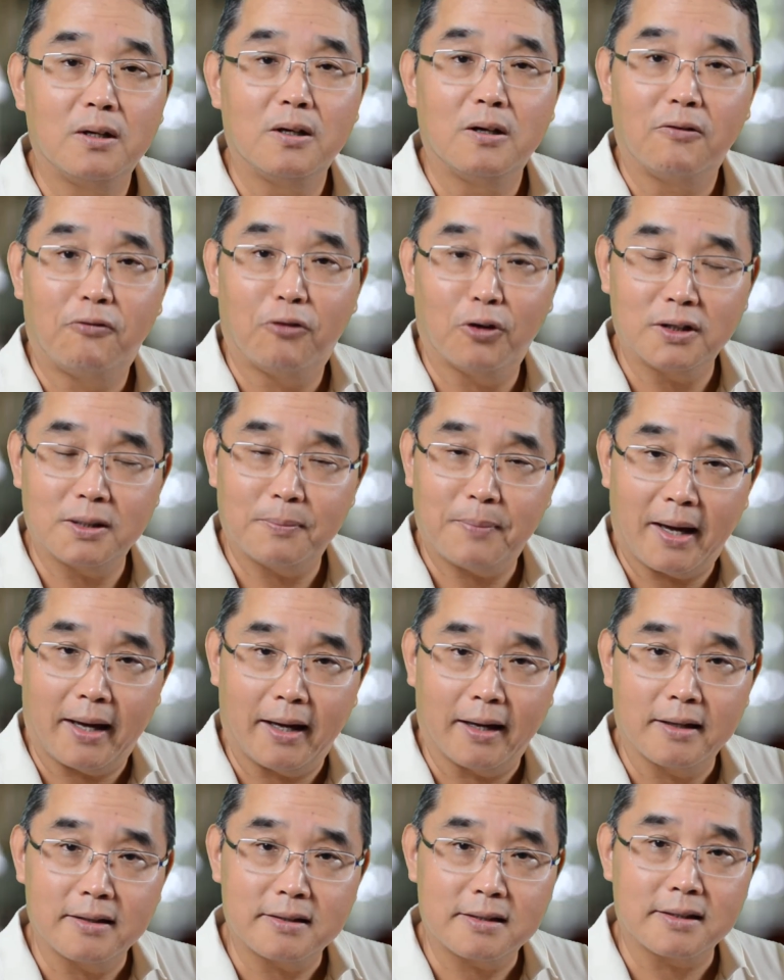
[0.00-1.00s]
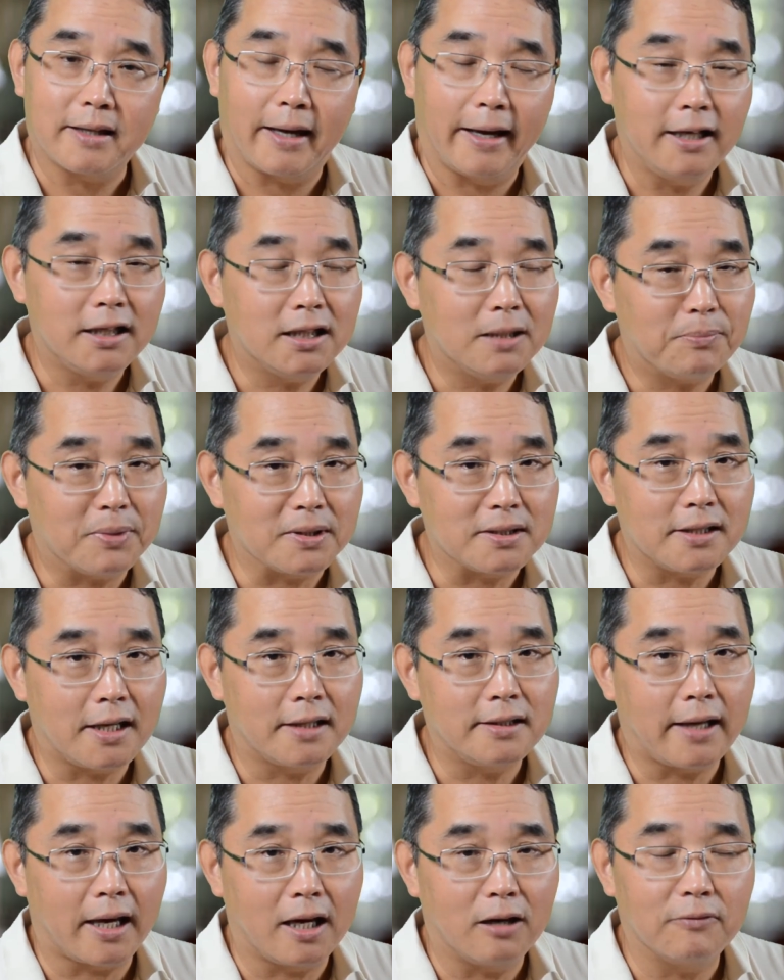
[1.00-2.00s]
For the banks,
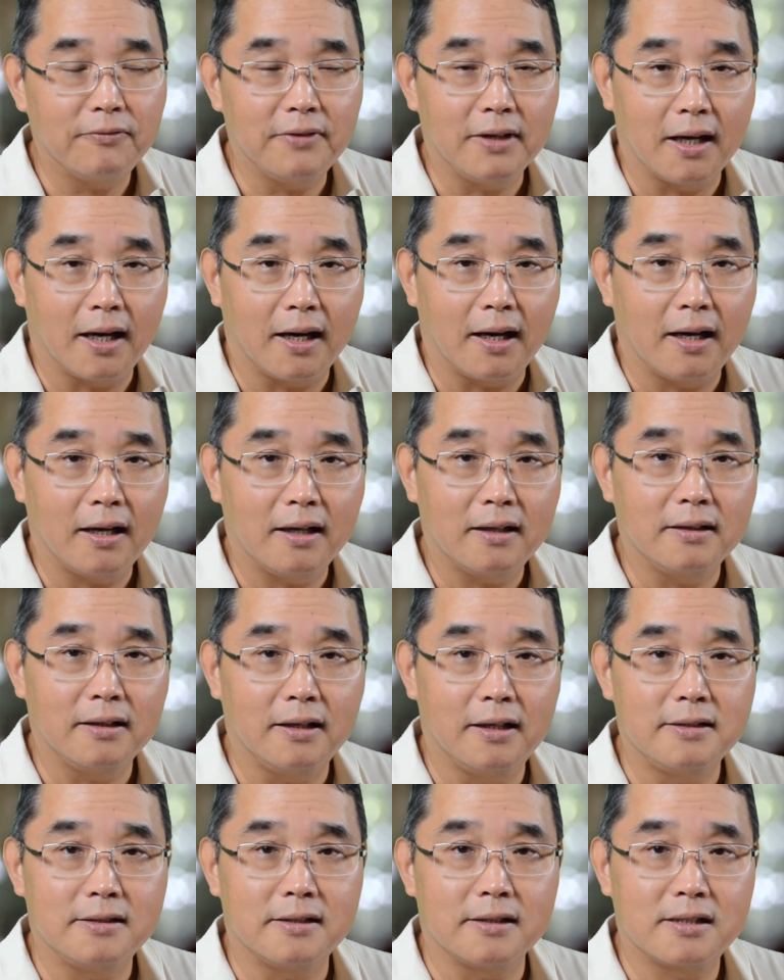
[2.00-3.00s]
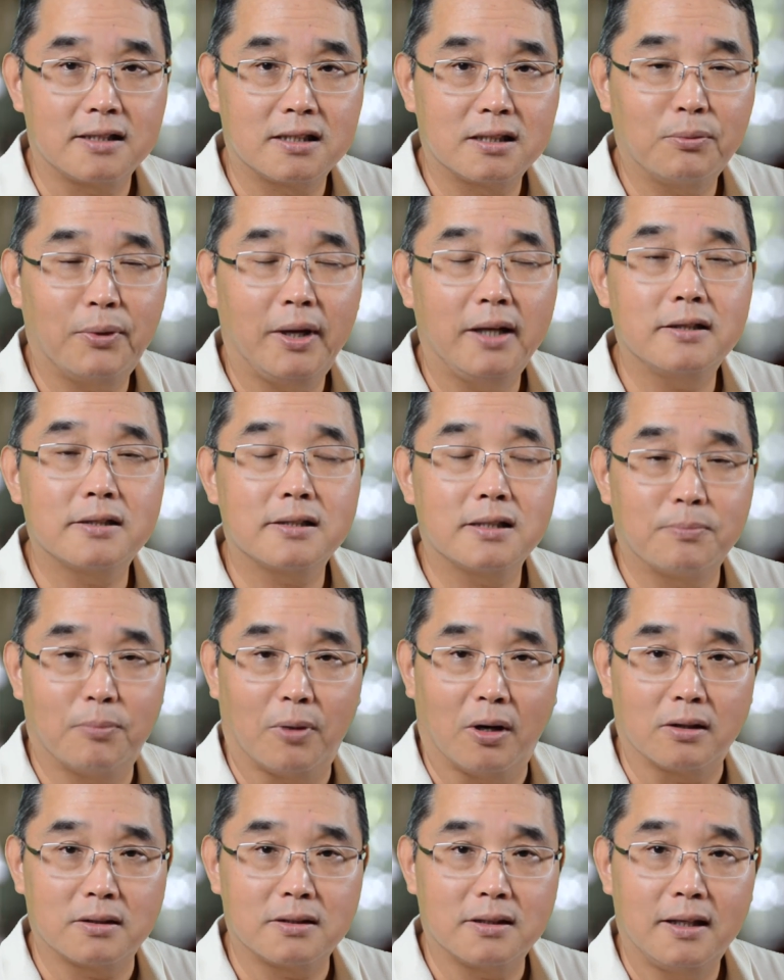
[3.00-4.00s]
80% LVR is the sweet
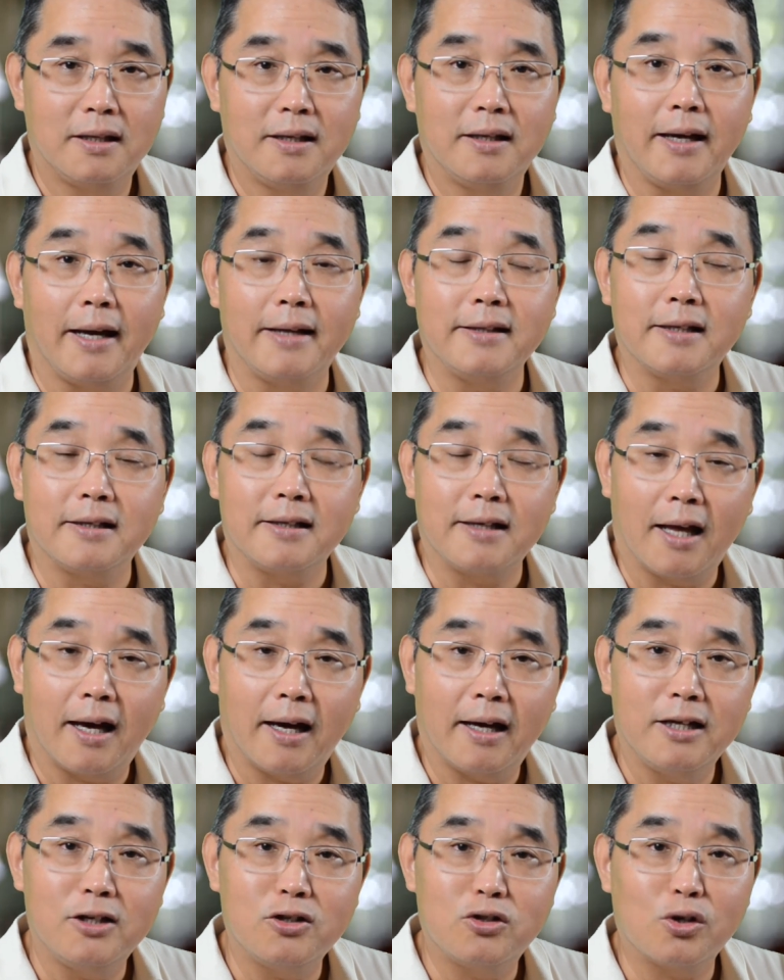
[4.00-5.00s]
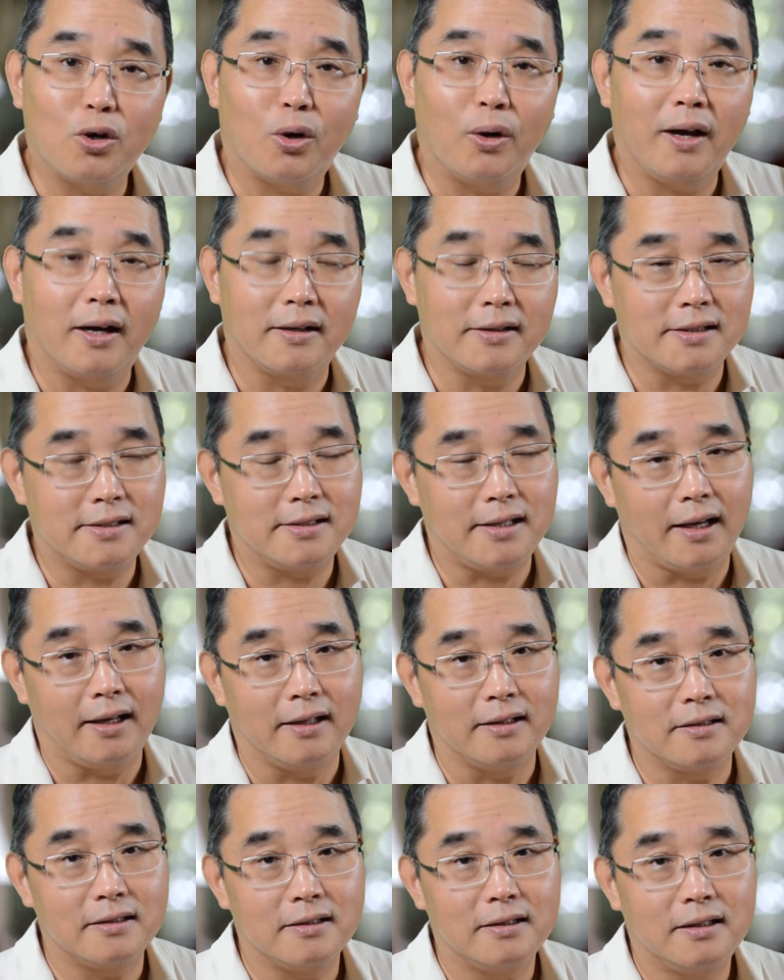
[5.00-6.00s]
spot and the line drawn on the
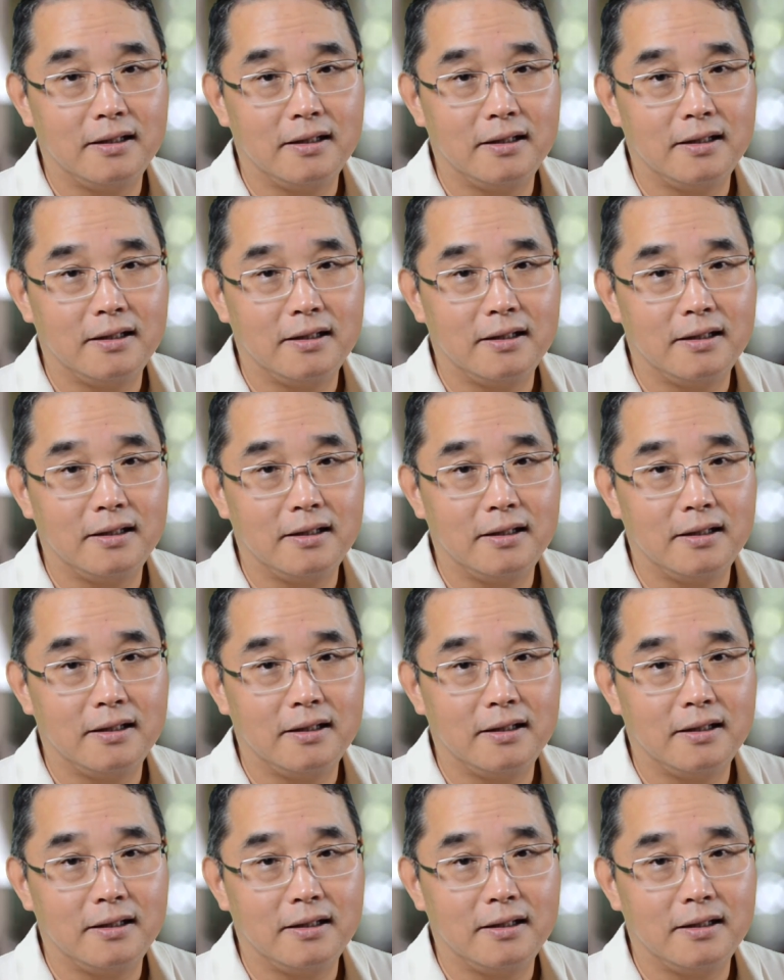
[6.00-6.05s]
sand.